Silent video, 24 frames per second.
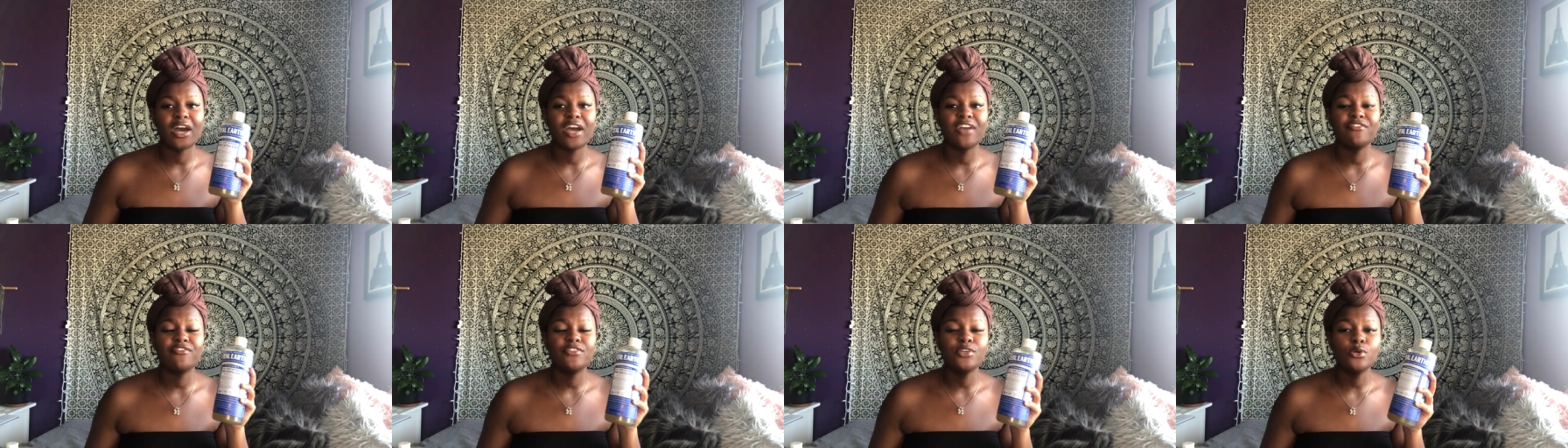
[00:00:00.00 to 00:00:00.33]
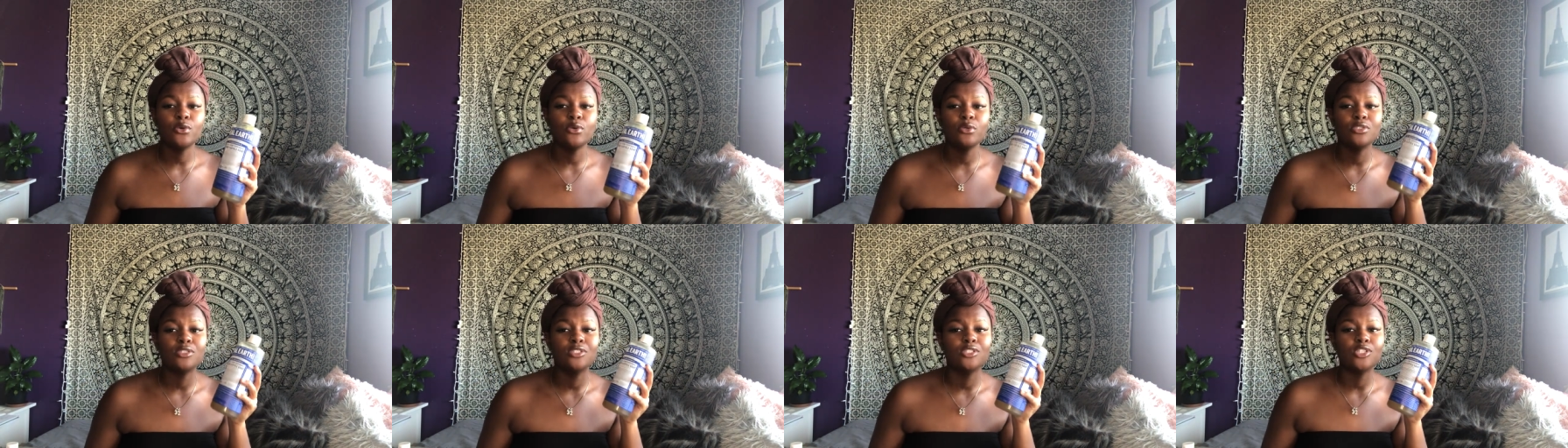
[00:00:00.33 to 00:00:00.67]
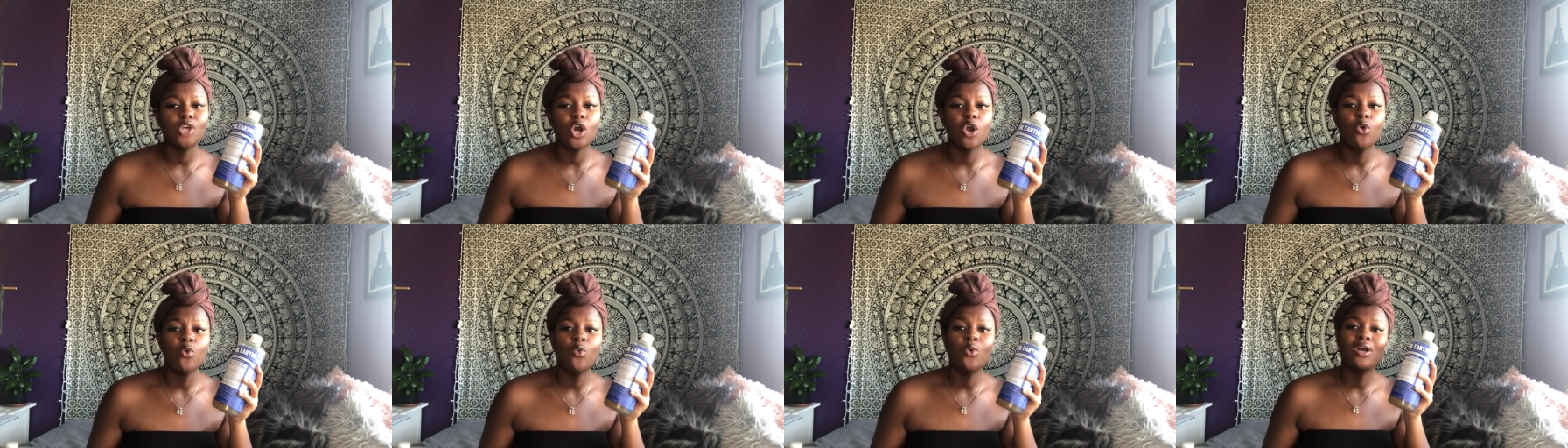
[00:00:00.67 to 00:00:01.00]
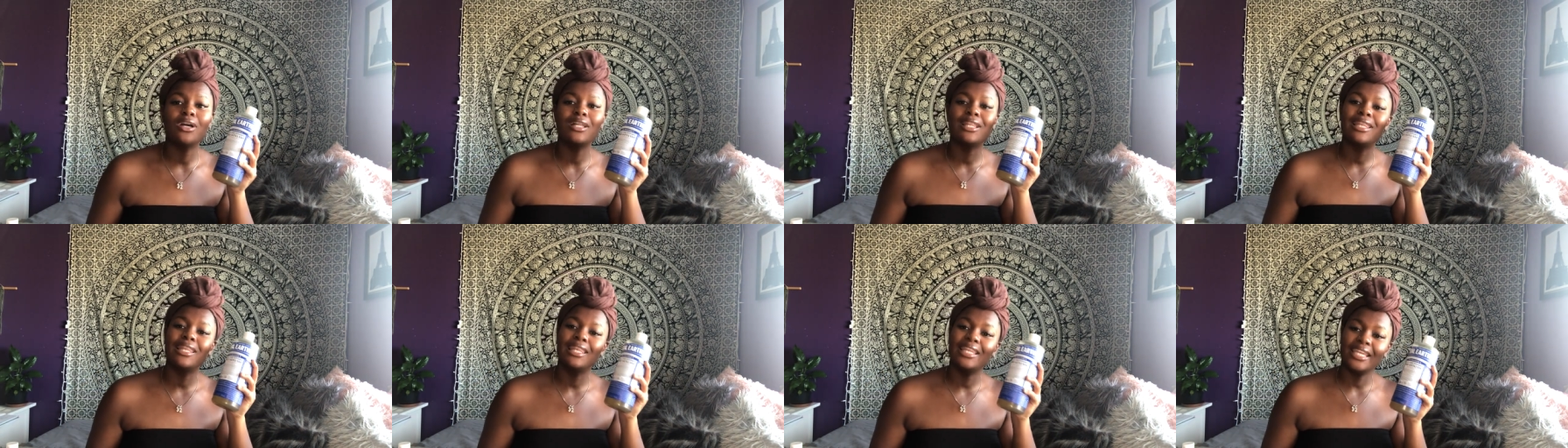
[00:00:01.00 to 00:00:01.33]
I feel so
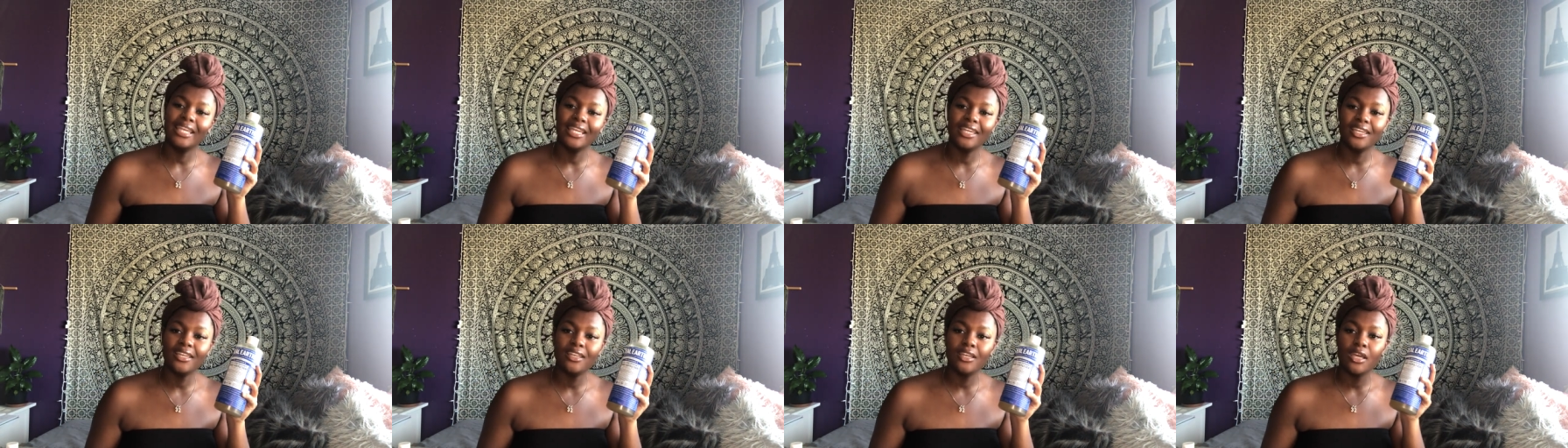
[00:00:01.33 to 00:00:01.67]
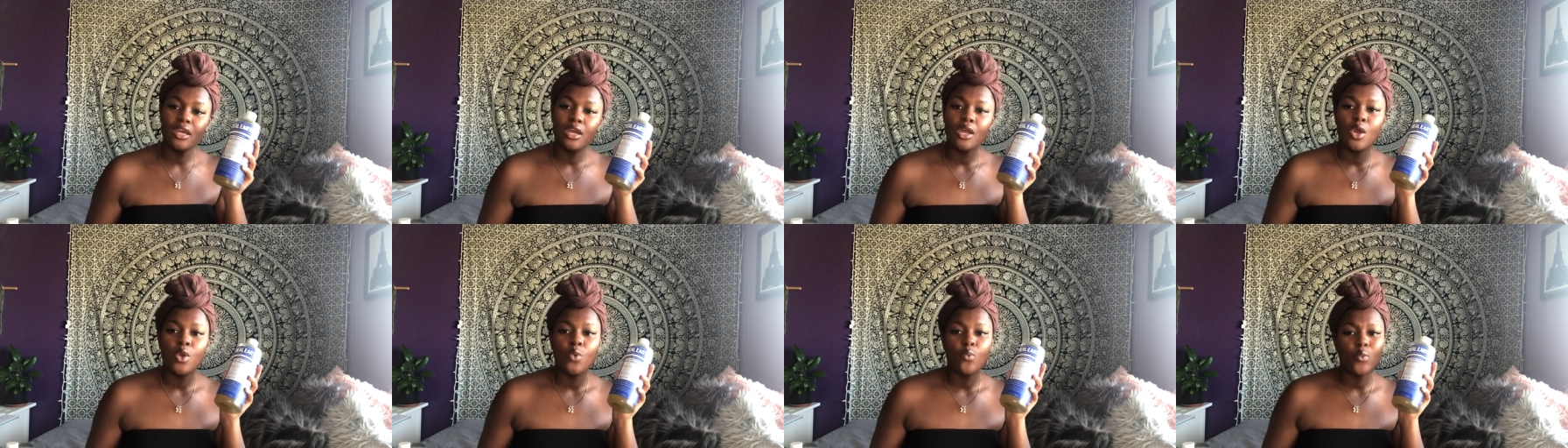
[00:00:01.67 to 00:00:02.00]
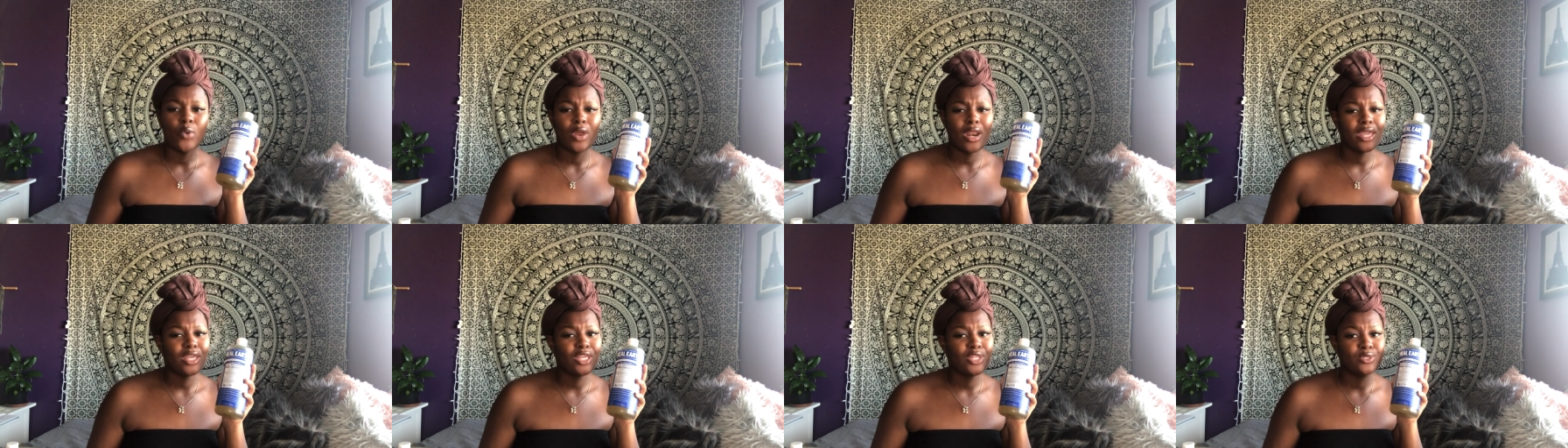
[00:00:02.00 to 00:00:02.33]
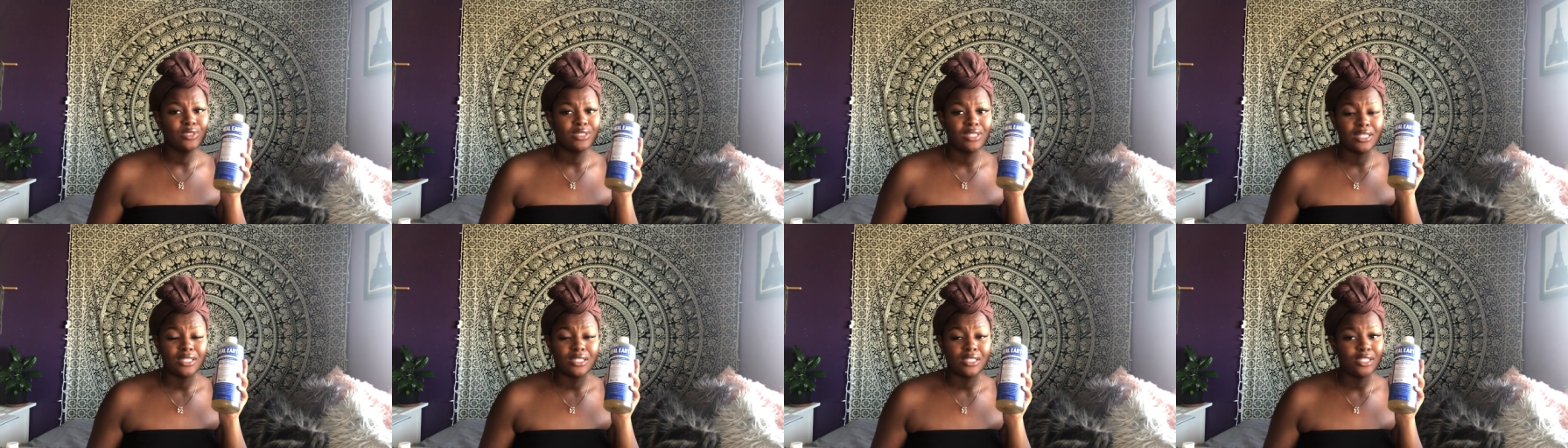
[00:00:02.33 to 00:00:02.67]
clean when I
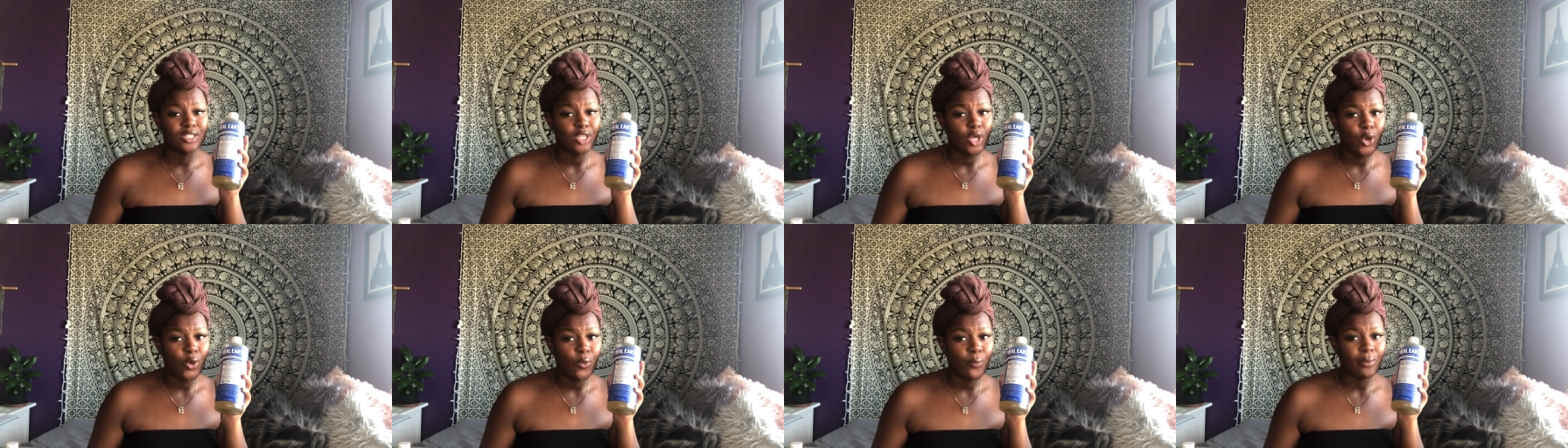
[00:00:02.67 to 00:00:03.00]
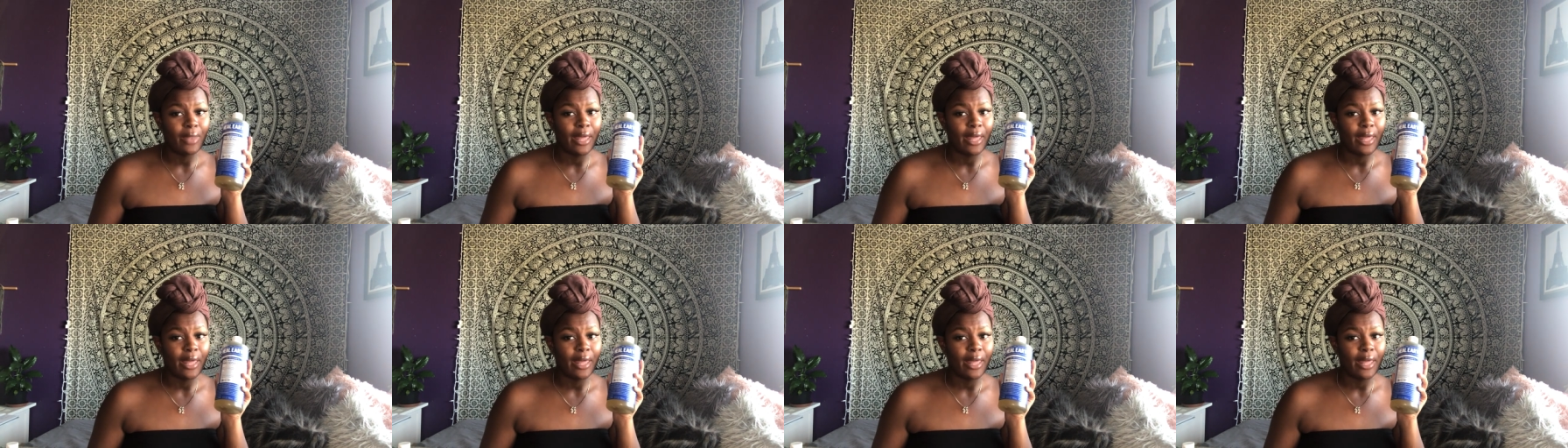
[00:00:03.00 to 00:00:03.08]
use this soap.